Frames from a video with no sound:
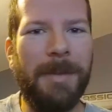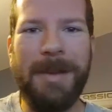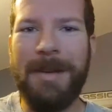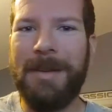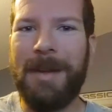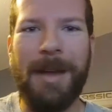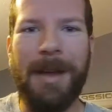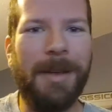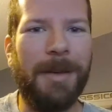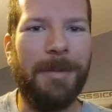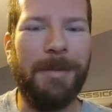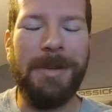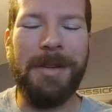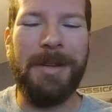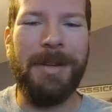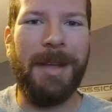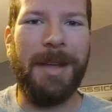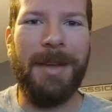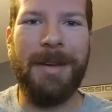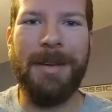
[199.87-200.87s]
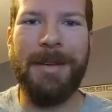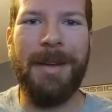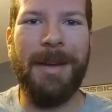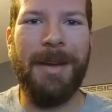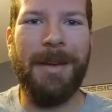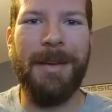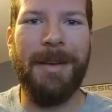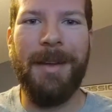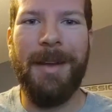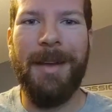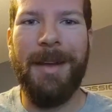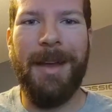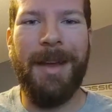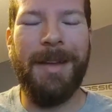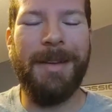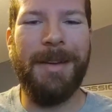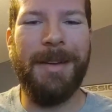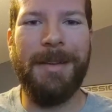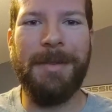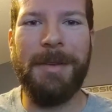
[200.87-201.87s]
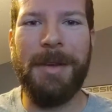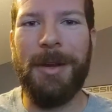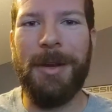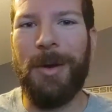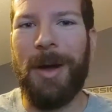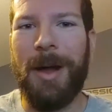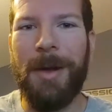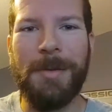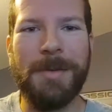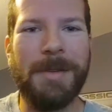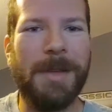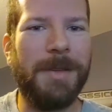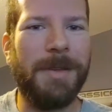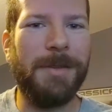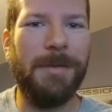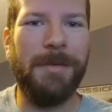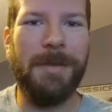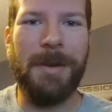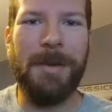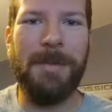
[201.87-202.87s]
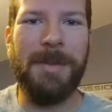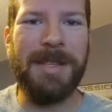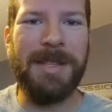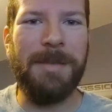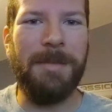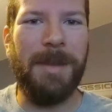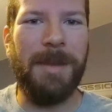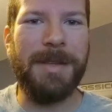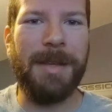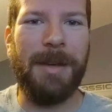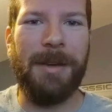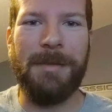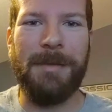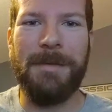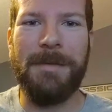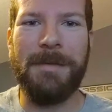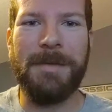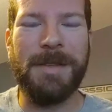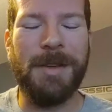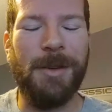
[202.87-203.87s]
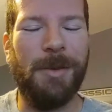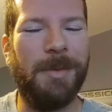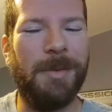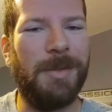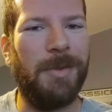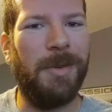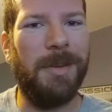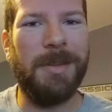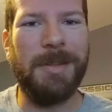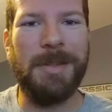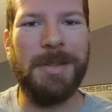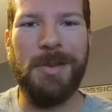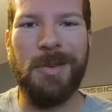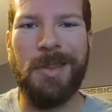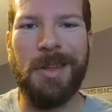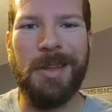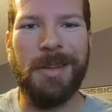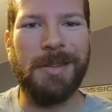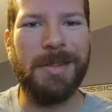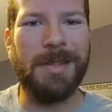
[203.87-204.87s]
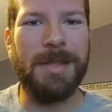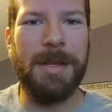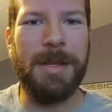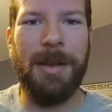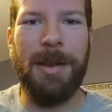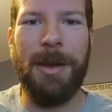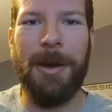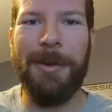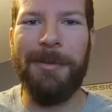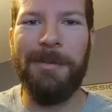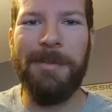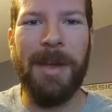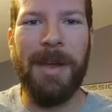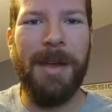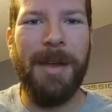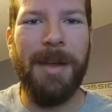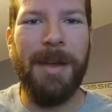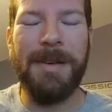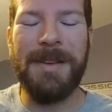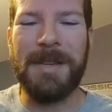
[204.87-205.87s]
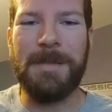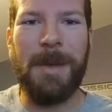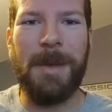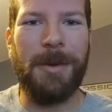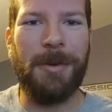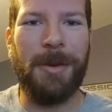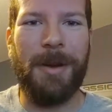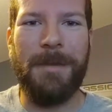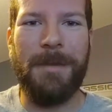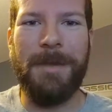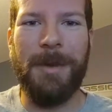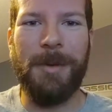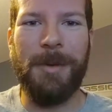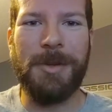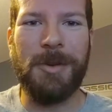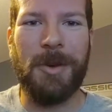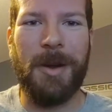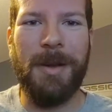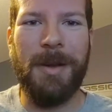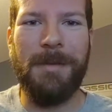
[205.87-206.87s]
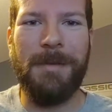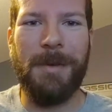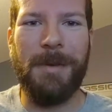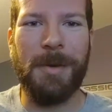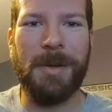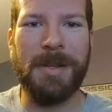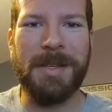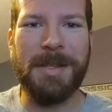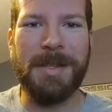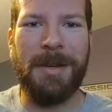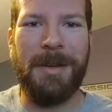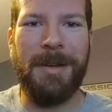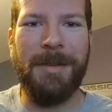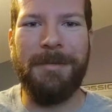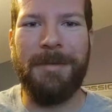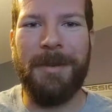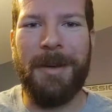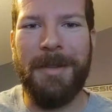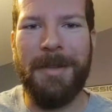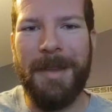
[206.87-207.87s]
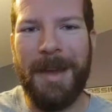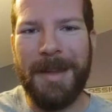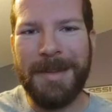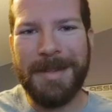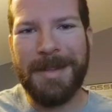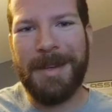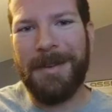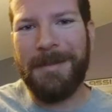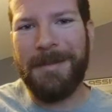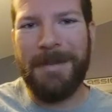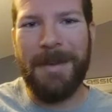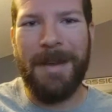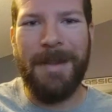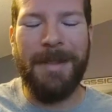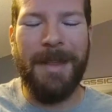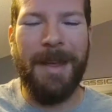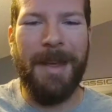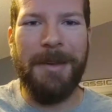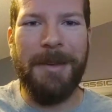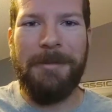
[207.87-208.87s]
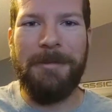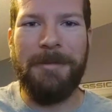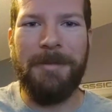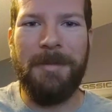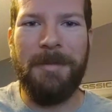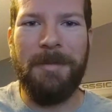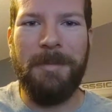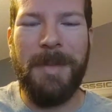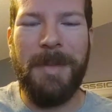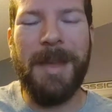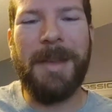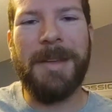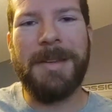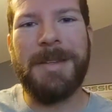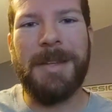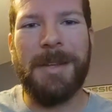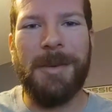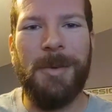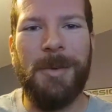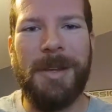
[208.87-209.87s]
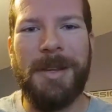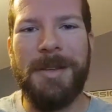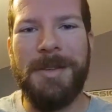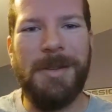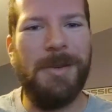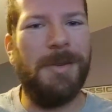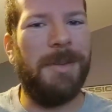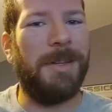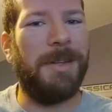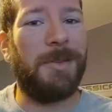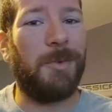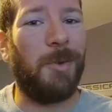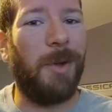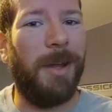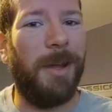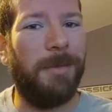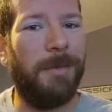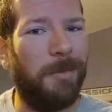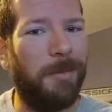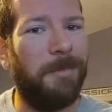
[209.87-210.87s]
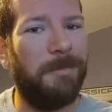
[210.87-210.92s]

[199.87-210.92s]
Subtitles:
mean, I completely get it. Yeah, and I was also very busy myself. So between the two things, just better off that we try and focus on that stuff, and then make it so that we can do this right.